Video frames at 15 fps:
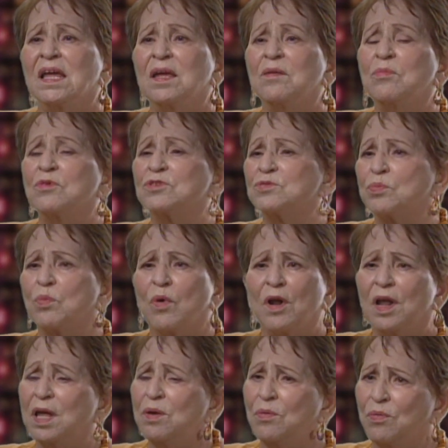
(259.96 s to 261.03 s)
He was,
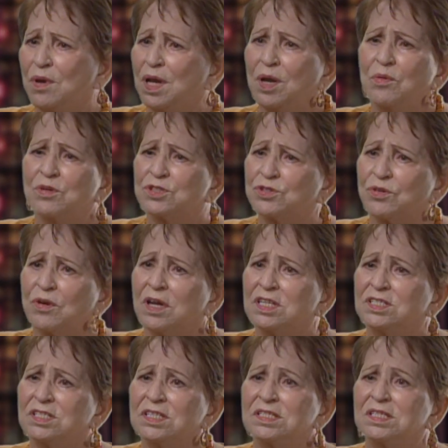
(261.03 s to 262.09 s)
he really was great
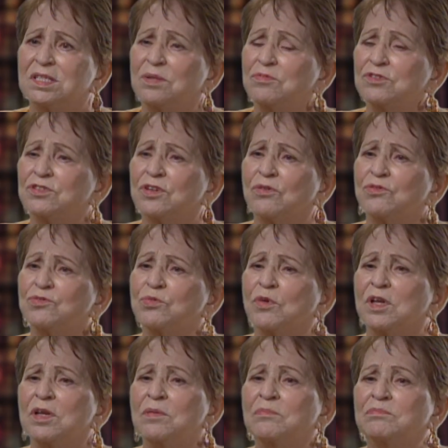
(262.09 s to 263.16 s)
gracious. He was so
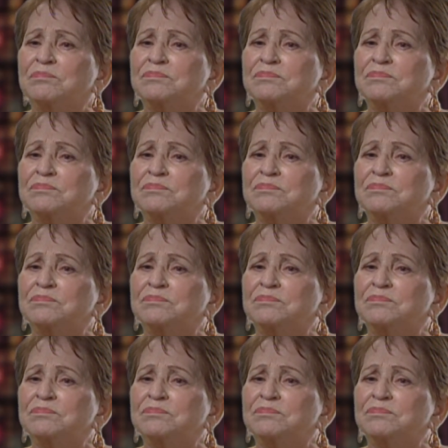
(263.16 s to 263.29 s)
sweet.